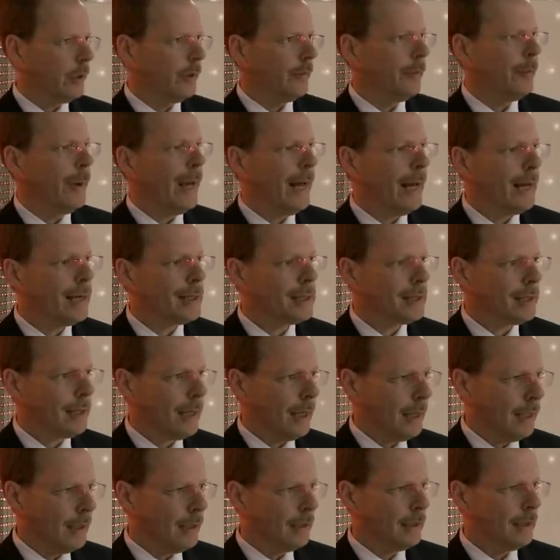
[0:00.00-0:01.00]
mass
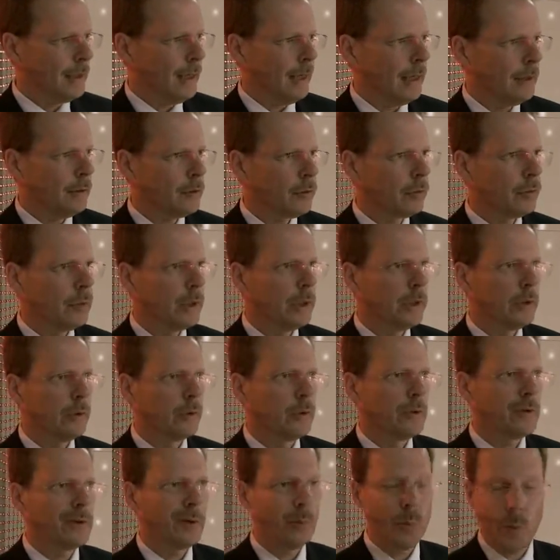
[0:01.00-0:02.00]
and to
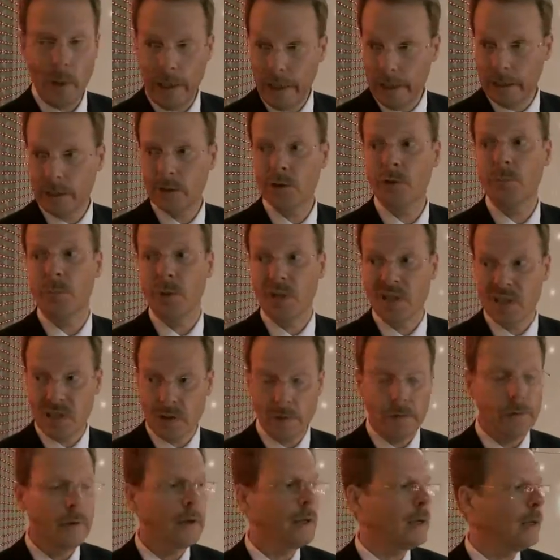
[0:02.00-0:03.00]
reduce the weight
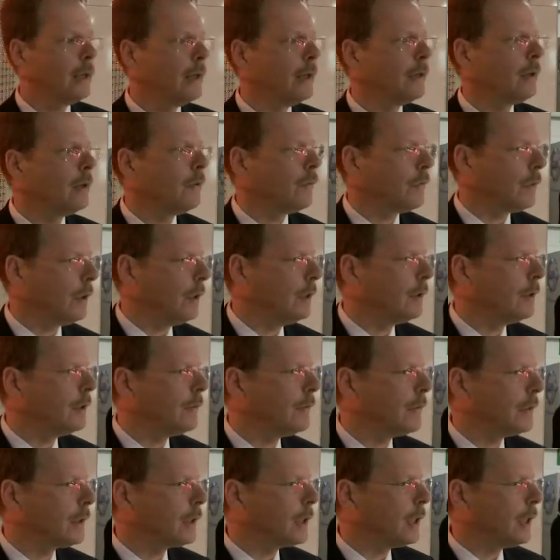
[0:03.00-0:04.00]
specifically in the front
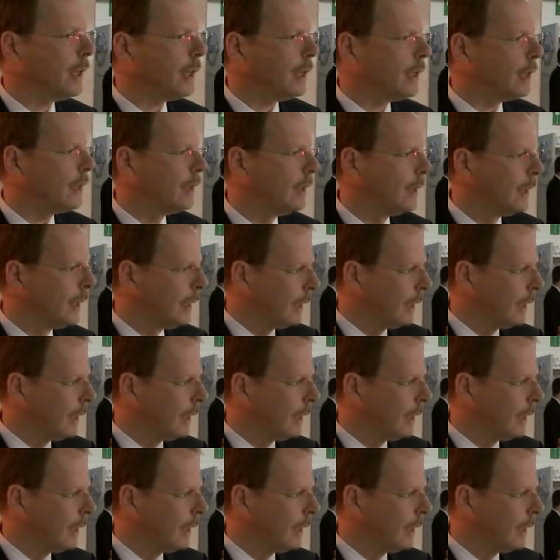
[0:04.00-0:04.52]
of the car.